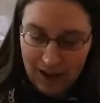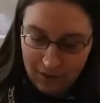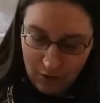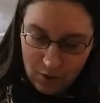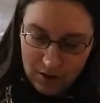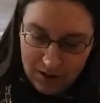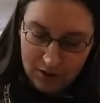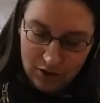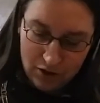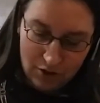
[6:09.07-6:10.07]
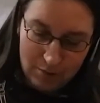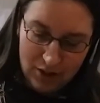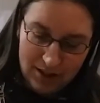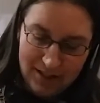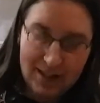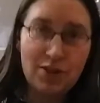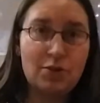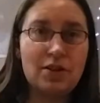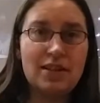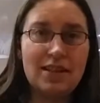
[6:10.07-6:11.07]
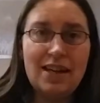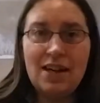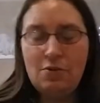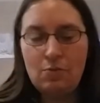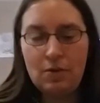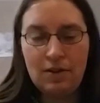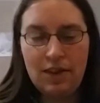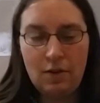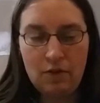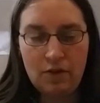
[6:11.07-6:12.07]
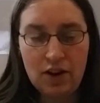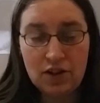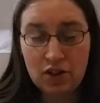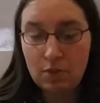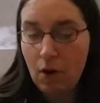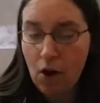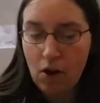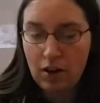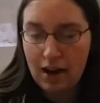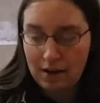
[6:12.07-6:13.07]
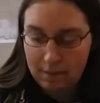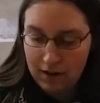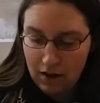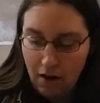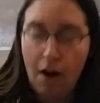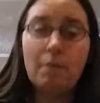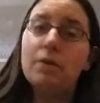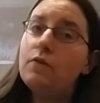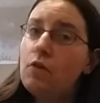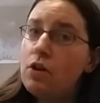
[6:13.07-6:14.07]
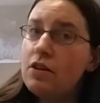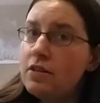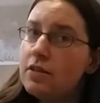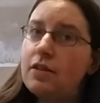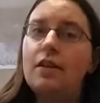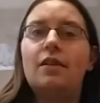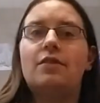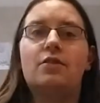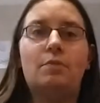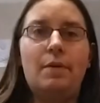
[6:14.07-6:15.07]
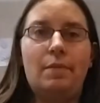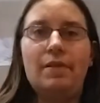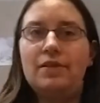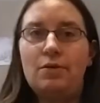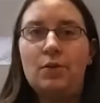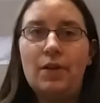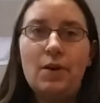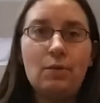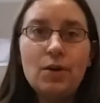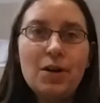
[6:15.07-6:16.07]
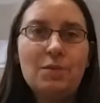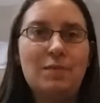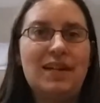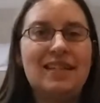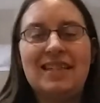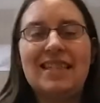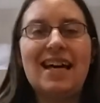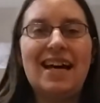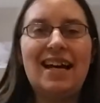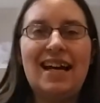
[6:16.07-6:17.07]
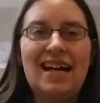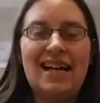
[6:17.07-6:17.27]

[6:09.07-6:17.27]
Of course, their descriptions, as you could see, they were very small. They're omnivores. So people who don't know that word, it means that